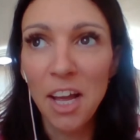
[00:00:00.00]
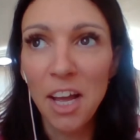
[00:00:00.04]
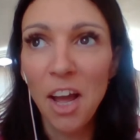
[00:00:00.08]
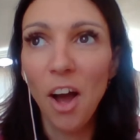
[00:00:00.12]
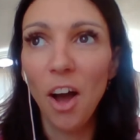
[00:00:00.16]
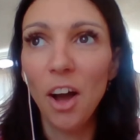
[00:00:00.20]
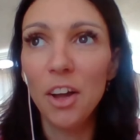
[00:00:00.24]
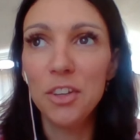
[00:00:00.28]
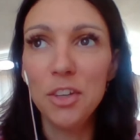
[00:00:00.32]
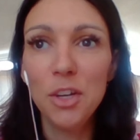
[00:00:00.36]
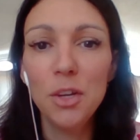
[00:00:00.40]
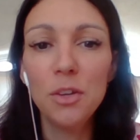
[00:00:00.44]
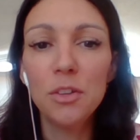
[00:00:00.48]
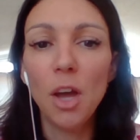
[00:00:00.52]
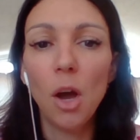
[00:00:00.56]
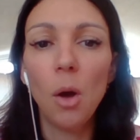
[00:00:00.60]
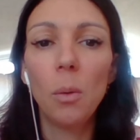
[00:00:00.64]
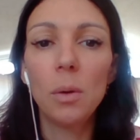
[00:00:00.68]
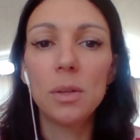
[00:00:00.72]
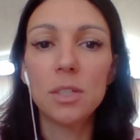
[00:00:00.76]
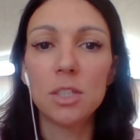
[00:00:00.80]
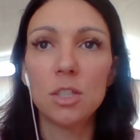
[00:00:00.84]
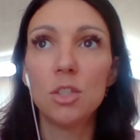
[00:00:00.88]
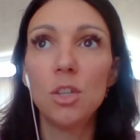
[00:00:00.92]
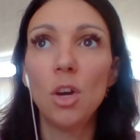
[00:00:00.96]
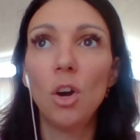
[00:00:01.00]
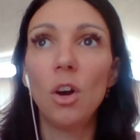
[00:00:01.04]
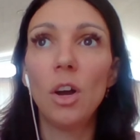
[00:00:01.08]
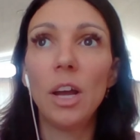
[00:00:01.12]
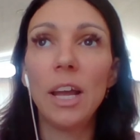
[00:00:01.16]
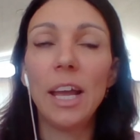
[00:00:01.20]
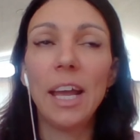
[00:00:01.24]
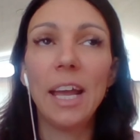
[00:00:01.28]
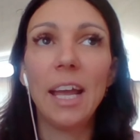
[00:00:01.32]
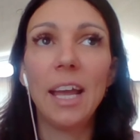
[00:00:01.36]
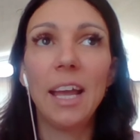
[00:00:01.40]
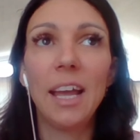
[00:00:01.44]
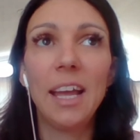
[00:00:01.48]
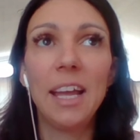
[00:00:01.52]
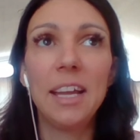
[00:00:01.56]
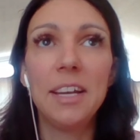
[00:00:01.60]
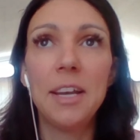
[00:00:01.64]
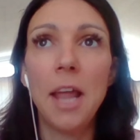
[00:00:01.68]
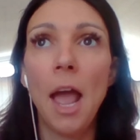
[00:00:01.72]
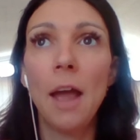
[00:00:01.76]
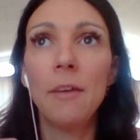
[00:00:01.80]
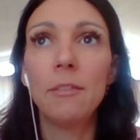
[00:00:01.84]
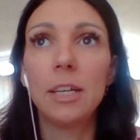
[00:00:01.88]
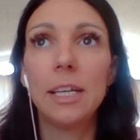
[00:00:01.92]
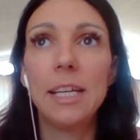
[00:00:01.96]
I knew that I was not
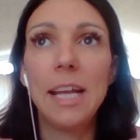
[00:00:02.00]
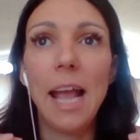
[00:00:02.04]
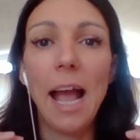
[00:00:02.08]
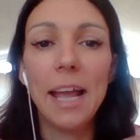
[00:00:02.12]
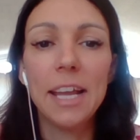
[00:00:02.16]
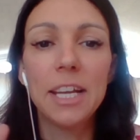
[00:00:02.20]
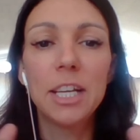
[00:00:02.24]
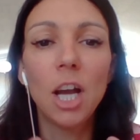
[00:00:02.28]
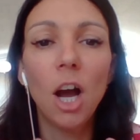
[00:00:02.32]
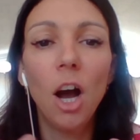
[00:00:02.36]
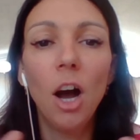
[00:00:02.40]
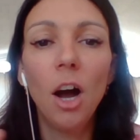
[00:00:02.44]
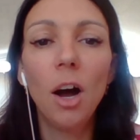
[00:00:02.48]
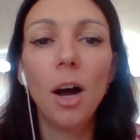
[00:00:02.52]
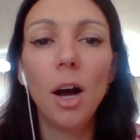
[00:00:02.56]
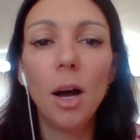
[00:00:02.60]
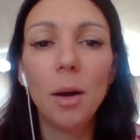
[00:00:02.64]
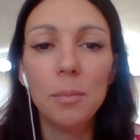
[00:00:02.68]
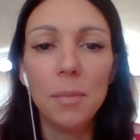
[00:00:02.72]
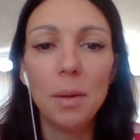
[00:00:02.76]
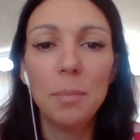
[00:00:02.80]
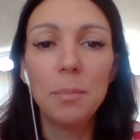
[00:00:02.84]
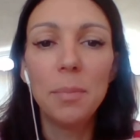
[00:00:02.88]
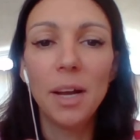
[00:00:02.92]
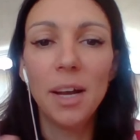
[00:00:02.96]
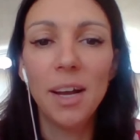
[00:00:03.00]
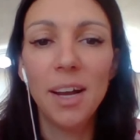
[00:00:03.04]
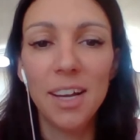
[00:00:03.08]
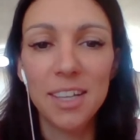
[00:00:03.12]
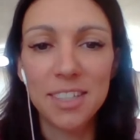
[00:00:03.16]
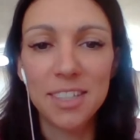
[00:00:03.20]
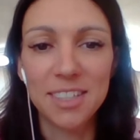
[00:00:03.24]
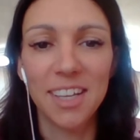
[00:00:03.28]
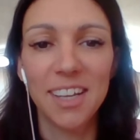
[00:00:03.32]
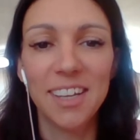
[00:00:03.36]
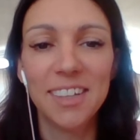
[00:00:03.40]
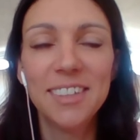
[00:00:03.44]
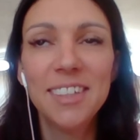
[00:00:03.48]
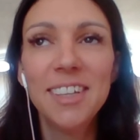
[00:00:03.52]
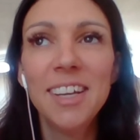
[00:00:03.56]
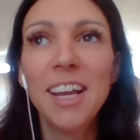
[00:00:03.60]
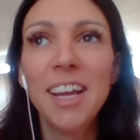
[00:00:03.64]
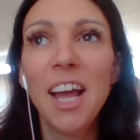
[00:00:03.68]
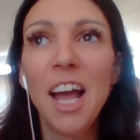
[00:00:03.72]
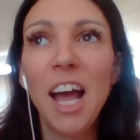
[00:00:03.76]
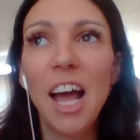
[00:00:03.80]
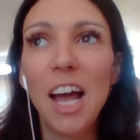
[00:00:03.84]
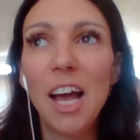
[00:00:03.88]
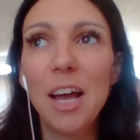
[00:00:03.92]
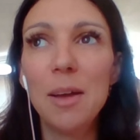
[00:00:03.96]
inherently a calm person,
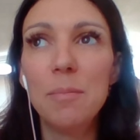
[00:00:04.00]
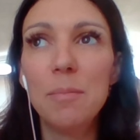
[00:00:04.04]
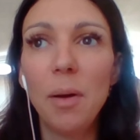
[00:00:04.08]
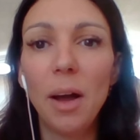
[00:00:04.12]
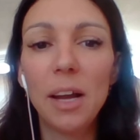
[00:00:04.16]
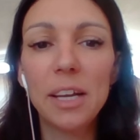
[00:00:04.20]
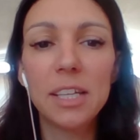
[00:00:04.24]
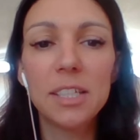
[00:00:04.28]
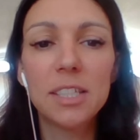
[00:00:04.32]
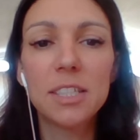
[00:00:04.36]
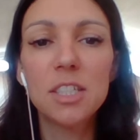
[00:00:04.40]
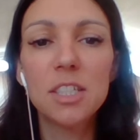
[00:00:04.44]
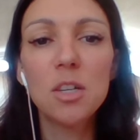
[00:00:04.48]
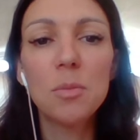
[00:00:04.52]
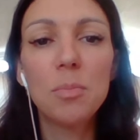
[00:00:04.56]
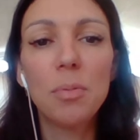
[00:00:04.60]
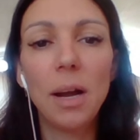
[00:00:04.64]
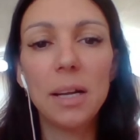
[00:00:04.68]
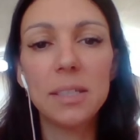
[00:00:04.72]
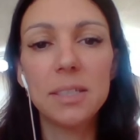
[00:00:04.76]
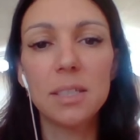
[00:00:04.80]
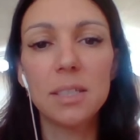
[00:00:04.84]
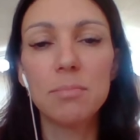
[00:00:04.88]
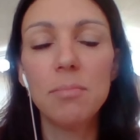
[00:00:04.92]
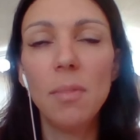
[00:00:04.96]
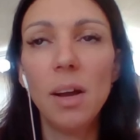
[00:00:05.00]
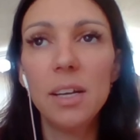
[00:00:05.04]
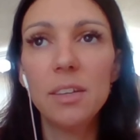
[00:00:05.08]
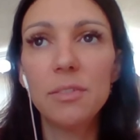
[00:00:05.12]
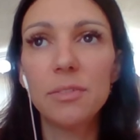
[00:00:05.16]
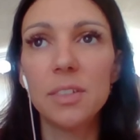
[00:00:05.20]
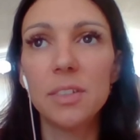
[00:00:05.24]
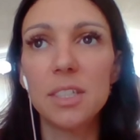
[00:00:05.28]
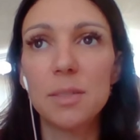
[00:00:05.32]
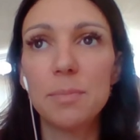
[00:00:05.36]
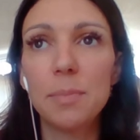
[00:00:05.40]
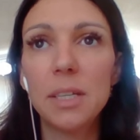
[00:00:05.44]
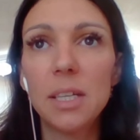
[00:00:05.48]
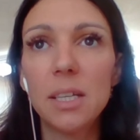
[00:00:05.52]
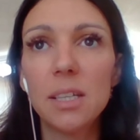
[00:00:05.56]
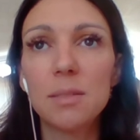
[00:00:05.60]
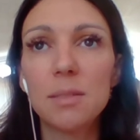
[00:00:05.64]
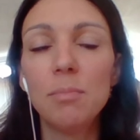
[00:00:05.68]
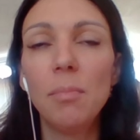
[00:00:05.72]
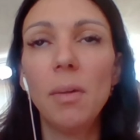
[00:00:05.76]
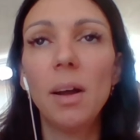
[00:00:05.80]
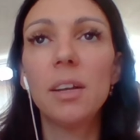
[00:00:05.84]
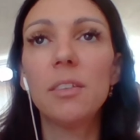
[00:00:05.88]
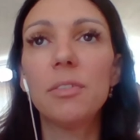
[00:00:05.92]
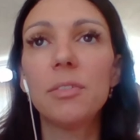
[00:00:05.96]
um, but I could still practice mindfulness because
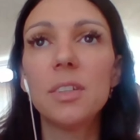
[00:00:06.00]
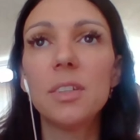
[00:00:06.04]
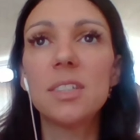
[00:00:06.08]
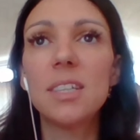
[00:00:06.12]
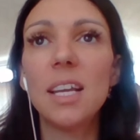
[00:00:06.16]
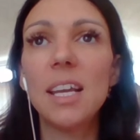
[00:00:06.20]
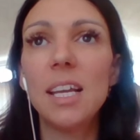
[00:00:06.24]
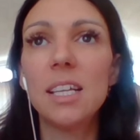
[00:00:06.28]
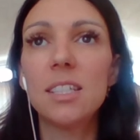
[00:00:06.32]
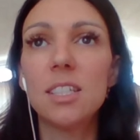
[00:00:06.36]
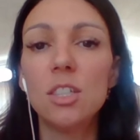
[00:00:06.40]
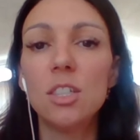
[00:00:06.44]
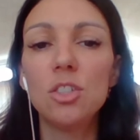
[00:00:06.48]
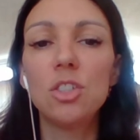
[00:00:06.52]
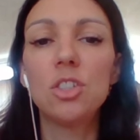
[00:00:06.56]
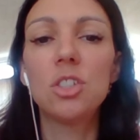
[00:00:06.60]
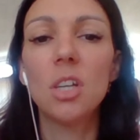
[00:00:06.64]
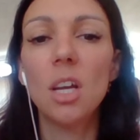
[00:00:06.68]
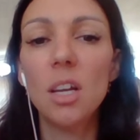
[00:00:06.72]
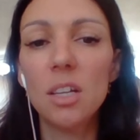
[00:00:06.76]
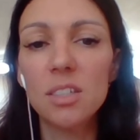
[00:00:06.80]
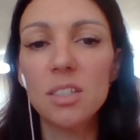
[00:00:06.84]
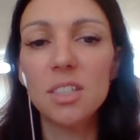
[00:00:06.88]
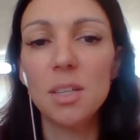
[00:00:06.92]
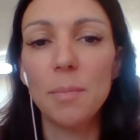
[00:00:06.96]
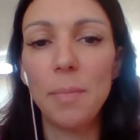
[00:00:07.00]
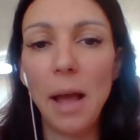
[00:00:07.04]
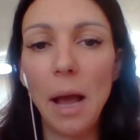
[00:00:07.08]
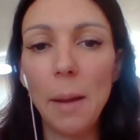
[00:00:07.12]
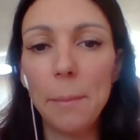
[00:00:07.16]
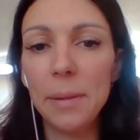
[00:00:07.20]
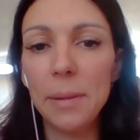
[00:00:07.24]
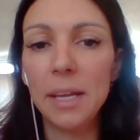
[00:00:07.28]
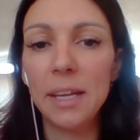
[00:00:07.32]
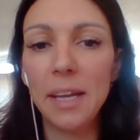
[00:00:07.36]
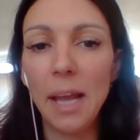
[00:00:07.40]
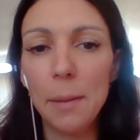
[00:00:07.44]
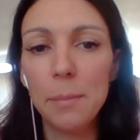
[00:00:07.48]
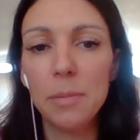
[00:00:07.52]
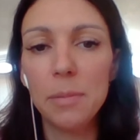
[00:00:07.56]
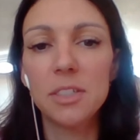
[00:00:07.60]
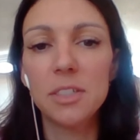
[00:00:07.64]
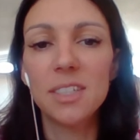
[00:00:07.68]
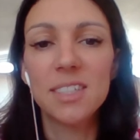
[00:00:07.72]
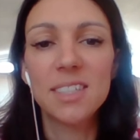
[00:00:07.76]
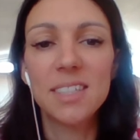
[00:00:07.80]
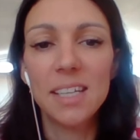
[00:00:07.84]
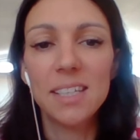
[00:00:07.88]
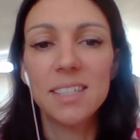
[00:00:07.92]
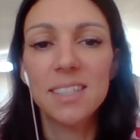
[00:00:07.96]
mindfulness isn't just about being able
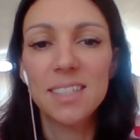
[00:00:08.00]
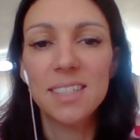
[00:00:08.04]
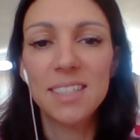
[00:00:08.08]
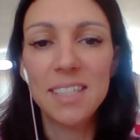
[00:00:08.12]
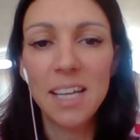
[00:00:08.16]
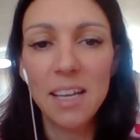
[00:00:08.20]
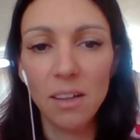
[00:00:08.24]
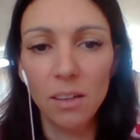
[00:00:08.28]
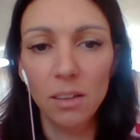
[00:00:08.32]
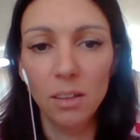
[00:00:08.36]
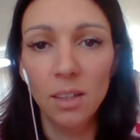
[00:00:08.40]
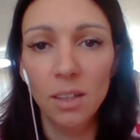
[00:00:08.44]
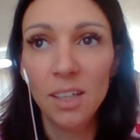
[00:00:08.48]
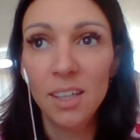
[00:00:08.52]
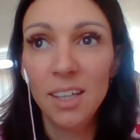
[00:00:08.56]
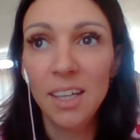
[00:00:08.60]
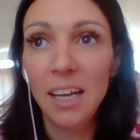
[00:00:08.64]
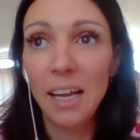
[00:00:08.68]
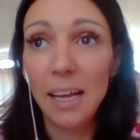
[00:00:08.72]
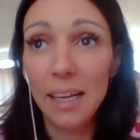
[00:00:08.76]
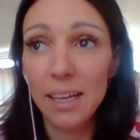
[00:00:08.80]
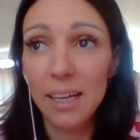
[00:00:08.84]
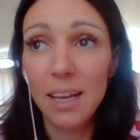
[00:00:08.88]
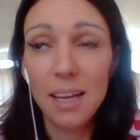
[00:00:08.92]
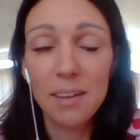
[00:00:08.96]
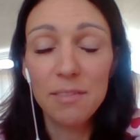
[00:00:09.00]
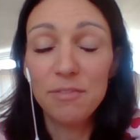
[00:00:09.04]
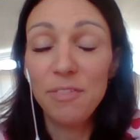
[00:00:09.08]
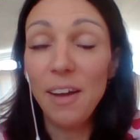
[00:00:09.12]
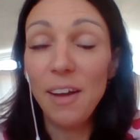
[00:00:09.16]
to sit still. in